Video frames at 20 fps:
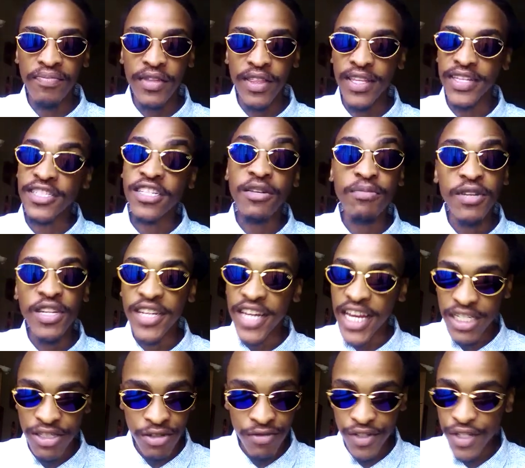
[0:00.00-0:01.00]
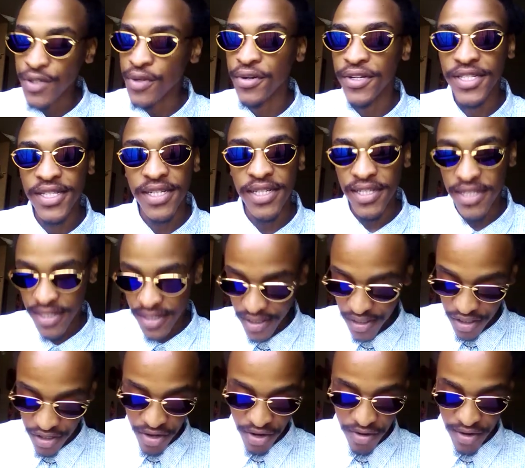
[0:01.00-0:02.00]
These could be natural resources,
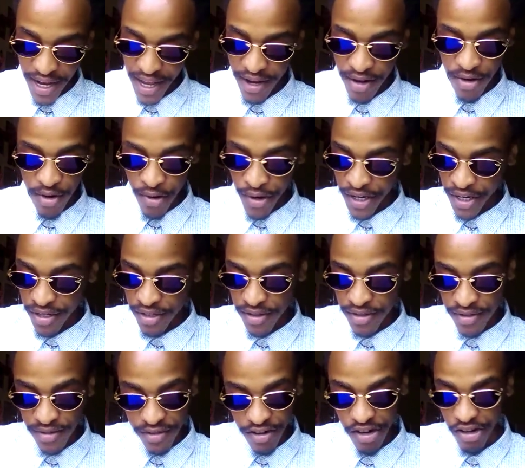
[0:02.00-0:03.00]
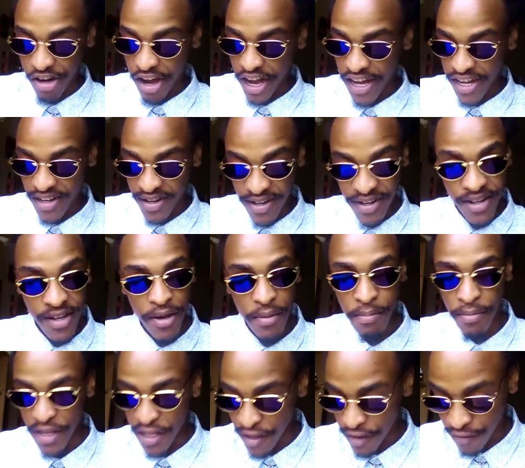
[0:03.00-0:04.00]
like oil, grain,
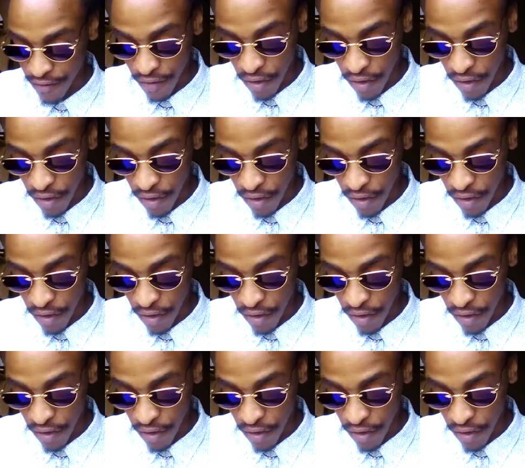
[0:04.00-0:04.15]
beef,